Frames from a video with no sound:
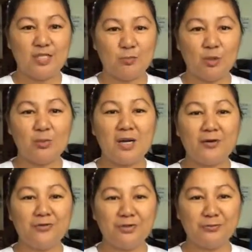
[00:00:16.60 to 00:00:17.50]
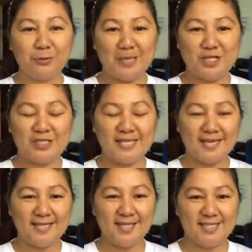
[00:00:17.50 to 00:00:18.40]
Diploma of Information
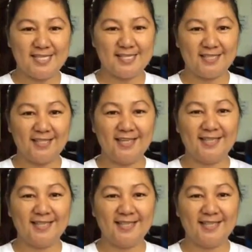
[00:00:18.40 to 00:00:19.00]
Technology, sir.